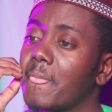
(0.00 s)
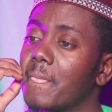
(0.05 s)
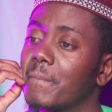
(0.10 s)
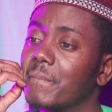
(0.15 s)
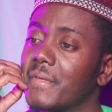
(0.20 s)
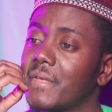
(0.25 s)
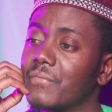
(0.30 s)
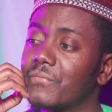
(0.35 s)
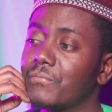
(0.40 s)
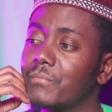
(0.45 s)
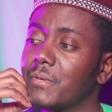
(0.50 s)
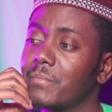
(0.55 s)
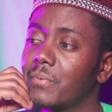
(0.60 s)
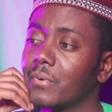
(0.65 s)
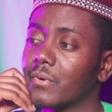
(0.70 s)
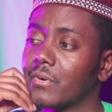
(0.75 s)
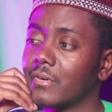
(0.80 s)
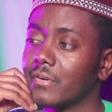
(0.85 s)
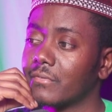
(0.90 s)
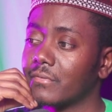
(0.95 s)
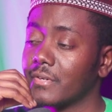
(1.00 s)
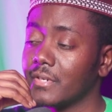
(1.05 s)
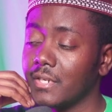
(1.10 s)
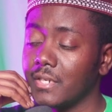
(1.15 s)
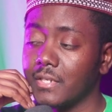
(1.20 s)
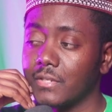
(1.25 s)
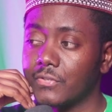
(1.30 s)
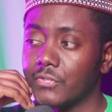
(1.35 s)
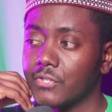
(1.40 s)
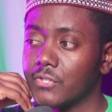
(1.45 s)
if people are
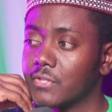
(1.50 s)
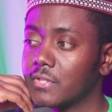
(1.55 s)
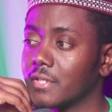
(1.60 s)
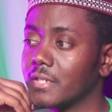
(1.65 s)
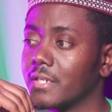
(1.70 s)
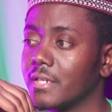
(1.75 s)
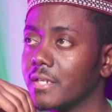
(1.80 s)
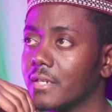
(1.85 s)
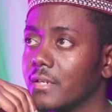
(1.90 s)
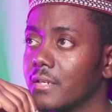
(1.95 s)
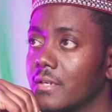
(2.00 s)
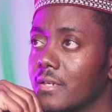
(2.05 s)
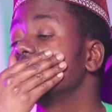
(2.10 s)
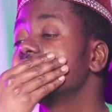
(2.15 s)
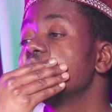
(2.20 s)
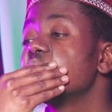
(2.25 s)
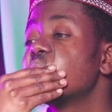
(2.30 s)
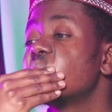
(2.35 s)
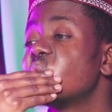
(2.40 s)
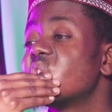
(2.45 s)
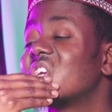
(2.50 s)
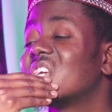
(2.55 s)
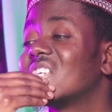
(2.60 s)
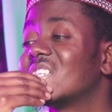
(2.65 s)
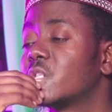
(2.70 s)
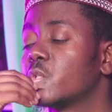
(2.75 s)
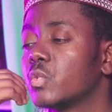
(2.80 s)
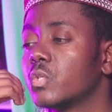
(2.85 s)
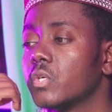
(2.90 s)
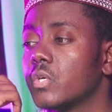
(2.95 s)
really interested in wanting
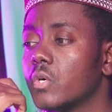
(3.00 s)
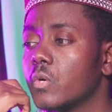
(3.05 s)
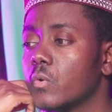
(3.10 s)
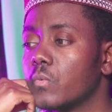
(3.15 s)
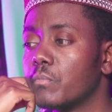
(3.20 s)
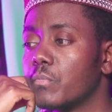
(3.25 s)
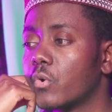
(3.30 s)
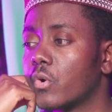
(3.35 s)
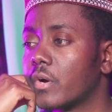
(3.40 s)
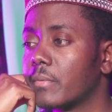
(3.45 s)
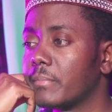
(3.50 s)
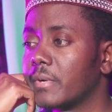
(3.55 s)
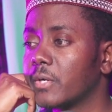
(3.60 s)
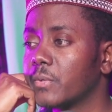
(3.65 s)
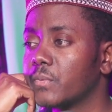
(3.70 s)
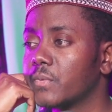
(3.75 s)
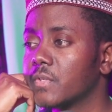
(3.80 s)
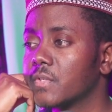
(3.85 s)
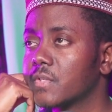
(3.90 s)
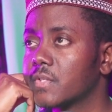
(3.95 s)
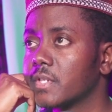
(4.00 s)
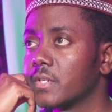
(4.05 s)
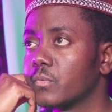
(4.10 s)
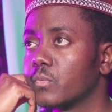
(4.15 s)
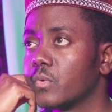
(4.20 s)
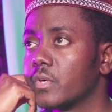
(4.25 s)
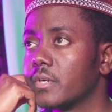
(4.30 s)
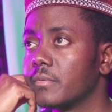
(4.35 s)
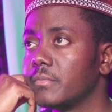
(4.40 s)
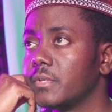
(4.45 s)
to know more about this
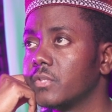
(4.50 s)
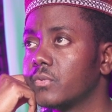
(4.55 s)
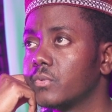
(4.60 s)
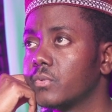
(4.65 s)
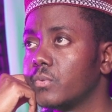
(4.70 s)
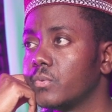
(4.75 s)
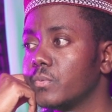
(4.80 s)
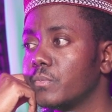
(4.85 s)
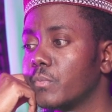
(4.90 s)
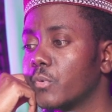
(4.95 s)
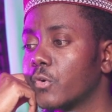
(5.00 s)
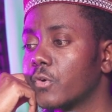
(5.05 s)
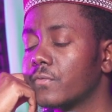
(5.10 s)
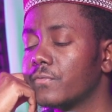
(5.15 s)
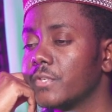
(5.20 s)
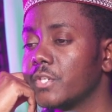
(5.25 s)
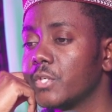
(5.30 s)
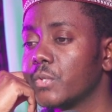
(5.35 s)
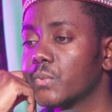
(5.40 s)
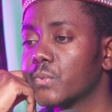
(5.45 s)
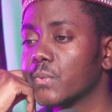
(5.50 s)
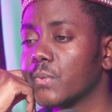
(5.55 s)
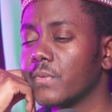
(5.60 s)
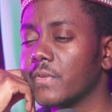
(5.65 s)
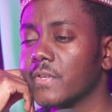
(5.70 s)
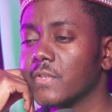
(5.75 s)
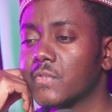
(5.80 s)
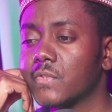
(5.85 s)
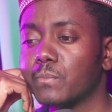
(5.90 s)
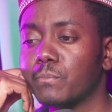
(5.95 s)
and want me to do more videos on
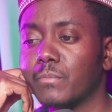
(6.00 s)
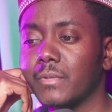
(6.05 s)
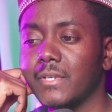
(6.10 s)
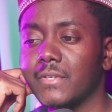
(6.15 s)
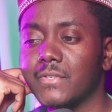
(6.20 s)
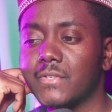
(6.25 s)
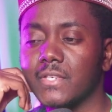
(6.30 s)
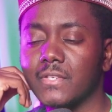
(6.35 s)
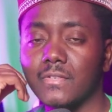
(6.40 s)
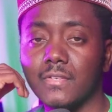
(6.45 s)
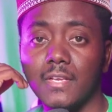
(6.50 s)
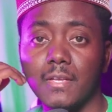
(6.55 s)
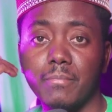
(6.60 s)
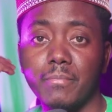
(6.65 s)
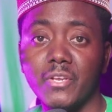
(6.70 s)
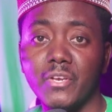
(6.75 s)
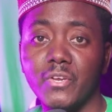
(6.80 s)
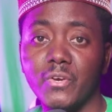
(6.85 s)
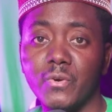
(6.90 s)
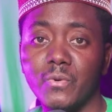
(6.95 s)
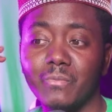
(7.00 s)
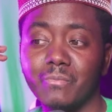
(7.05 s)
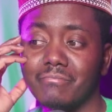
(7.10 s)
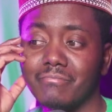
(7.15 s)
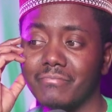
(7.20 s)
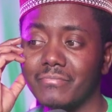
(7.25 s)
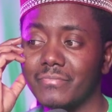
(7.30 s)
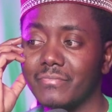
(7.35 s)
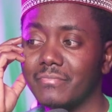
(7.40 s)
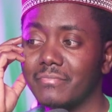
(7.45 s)
this, please just let me know.
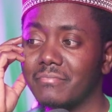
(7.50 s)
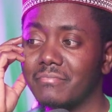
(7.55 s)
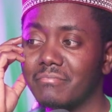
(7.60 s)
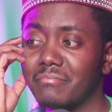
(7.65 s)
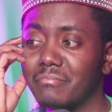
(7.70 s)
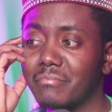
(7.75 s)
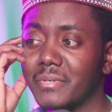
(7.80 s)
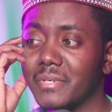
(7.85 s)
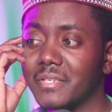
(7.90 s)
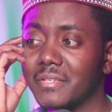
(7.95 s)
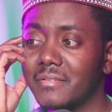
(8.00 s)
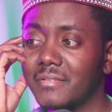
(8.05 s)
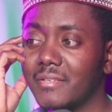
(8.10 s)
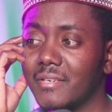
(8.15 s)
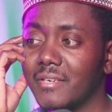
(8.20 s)
But